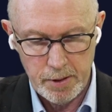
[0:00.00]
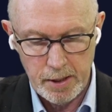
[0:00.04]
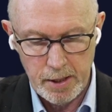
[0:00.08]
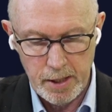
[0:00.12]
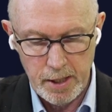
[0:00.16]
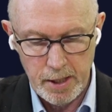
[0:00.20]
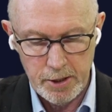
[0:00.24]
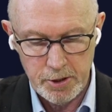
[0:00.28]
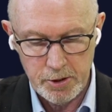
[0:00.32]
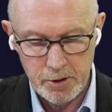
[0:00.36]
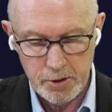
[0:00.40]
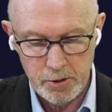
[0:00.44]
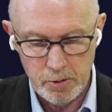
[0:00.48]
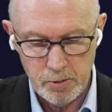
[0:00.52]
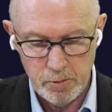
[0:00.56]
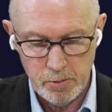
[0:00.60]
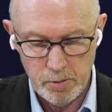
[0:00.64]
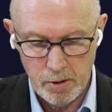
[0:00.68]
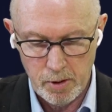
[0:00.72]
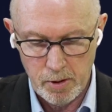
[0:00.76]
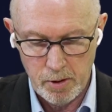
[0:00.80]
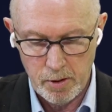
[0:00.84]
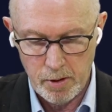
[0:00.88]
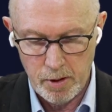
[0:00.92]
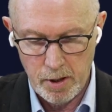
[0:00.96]
issue
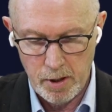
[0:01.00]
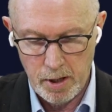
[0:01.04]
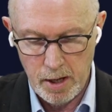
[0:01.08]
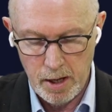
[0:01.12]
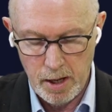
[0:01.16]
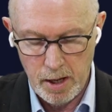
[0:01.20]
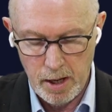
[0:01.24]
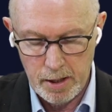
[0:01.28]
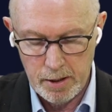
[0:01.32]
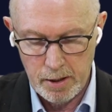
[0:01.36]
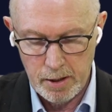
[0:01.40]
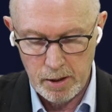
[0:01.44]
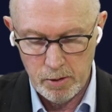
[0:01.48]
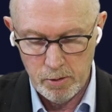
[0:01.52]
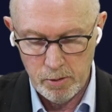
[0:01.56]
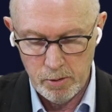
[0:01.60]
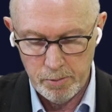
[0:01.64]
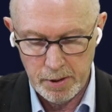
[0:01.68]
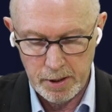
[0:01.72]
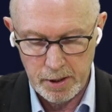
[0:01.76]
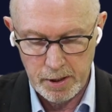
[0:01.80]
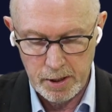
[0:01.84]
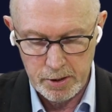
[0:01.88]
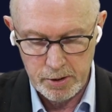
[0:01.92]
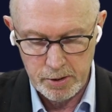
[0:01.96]
or the
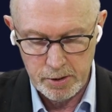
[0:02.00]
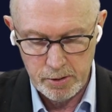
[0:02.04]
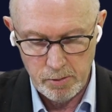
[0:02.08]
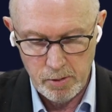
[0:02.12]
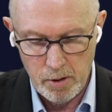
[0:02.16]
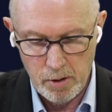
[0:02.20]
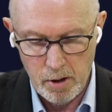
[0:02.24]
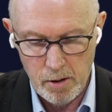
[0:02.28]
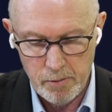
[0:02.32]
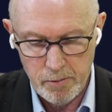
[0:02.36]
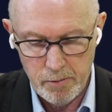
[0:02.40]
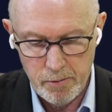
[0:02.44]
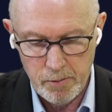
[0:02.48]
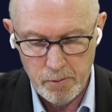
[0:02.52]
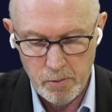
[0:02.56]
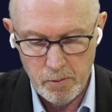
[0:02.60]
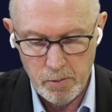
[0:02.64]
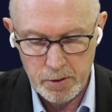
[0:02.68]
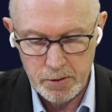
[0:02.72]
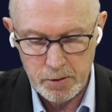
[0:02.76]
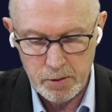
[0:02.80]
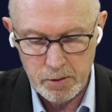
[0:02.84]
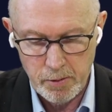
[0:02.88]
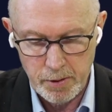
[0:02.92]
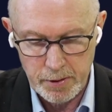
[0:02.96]
looming issue of
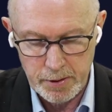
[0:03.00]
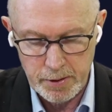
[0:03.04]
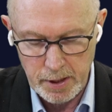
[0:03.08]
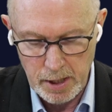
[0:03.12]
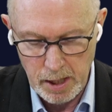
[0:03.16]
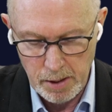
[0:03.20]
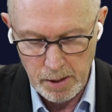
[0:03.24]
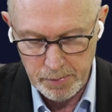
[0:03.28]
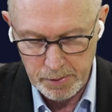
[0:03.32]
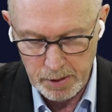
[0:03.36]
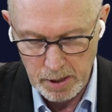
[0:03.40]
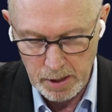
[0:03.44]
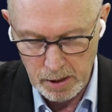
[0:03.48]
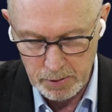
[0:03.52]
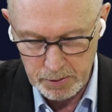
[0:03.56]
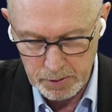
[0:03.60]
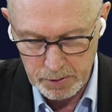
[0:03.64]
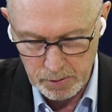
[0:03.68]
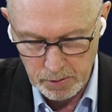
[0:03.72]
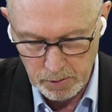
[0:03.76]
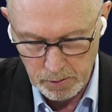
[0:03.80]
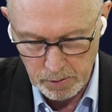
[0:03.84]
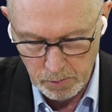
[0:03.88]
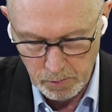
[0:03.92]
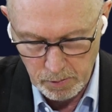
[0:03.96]
what's going to happen, how's
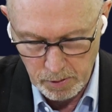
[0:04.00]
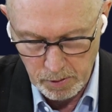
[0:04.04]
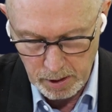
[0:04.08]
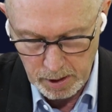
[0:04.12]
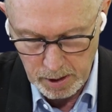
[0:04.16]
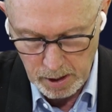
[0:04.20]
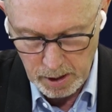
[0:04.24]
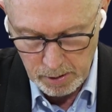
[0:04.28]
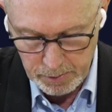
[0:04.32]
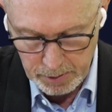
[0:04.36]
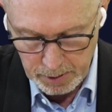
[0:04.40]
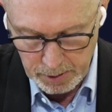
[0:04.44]
it going to work, how are